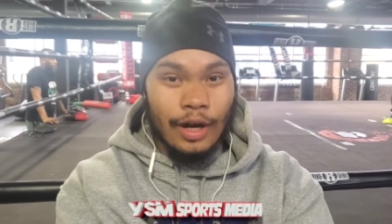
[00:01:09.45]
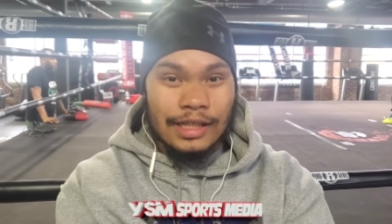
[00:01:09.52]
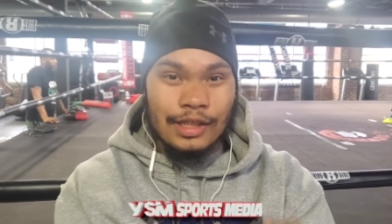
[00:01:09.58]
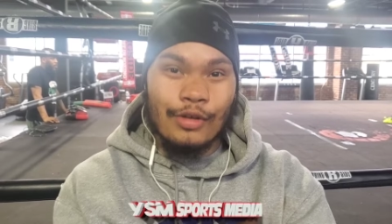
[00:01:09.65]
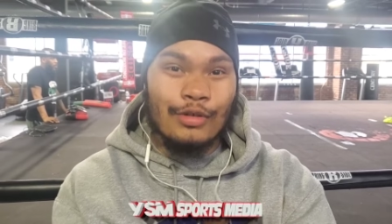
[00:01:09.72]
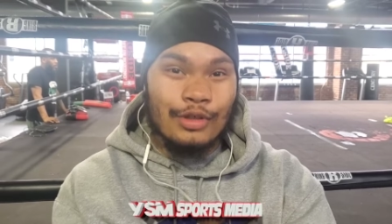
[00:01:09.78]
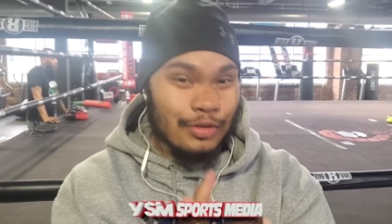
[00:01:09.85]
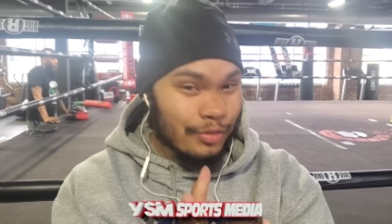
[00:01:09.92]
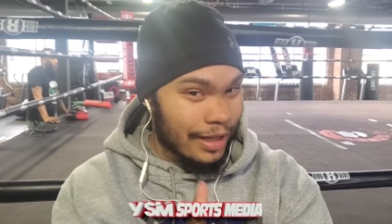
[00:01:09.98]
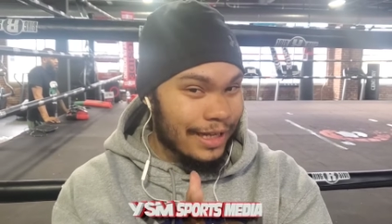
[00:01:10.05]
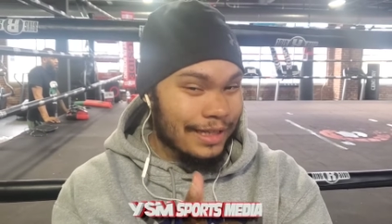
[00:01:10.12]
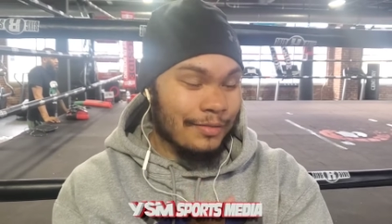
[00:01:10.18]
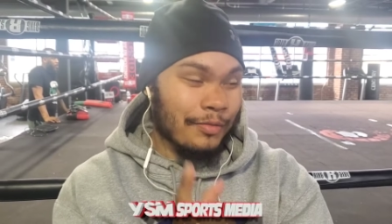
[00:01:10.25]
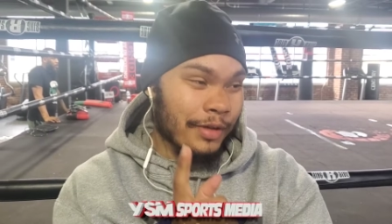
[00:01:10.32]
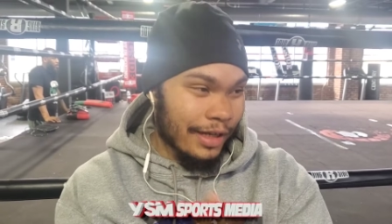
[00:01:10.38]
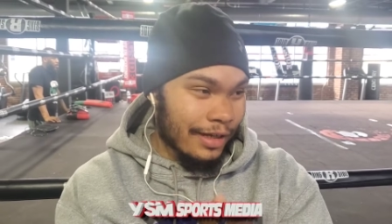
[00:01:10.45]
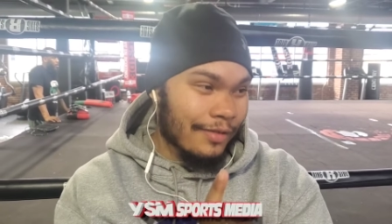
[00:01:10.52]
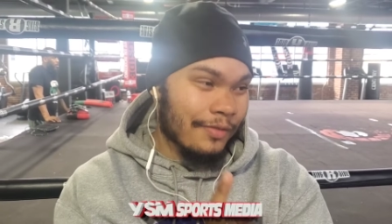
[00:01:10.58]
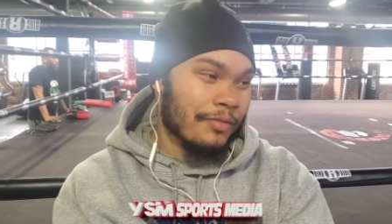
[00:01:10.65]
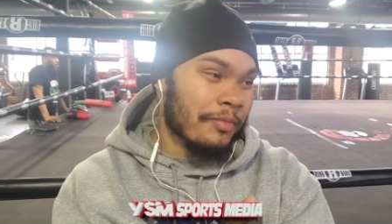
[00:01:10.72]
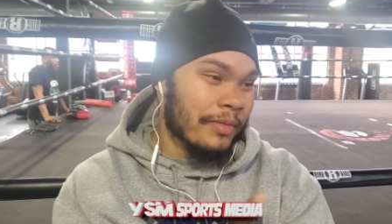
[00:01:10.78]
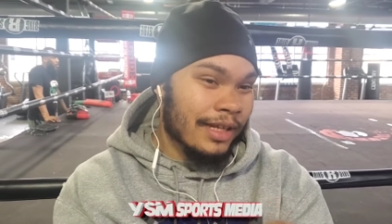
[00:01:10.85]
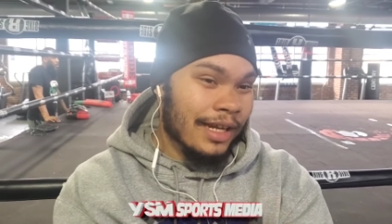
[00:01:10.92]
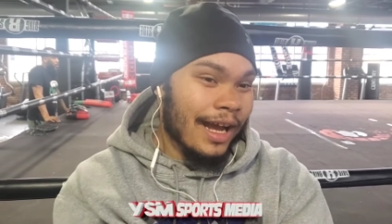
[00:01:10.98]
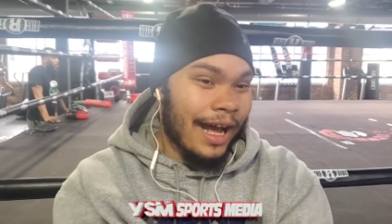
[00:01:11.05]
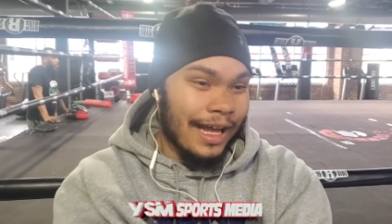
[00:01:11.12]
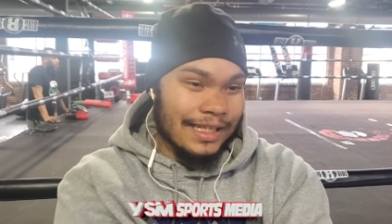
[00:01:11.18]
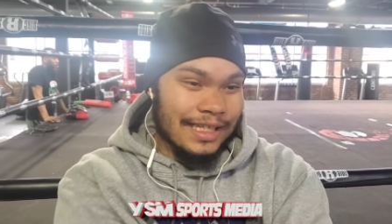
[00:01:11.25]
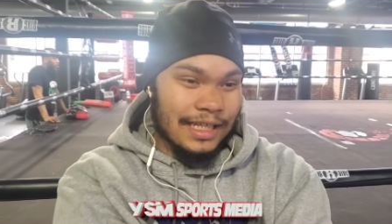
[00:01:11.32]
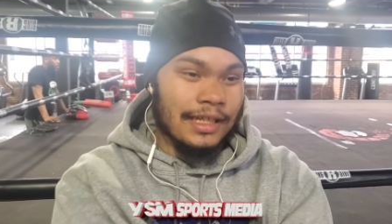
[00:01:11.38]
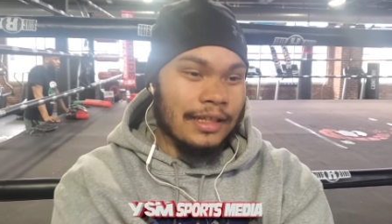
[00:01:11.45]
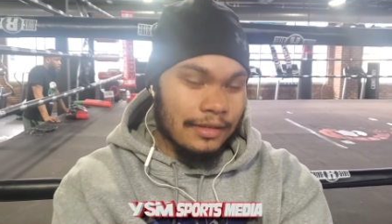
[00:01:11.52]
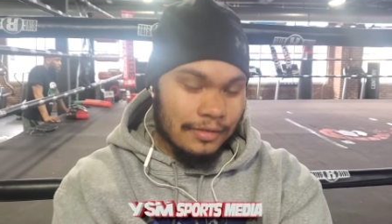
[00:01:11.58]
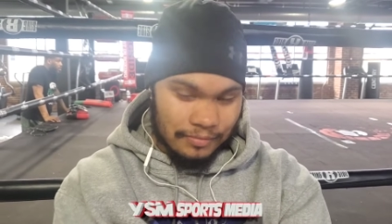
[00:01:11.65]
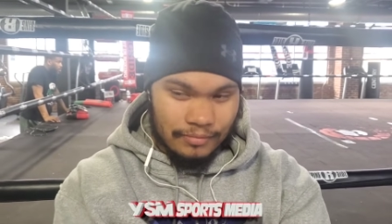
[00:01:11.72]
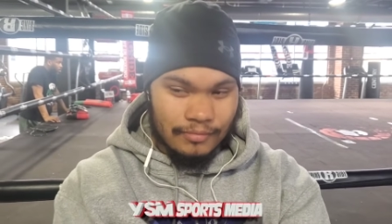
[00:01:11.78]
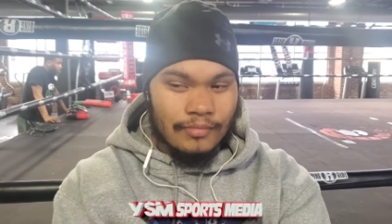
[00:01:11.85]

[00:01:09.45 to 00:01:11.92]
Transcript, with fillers: I told you last time you interviewed me, I said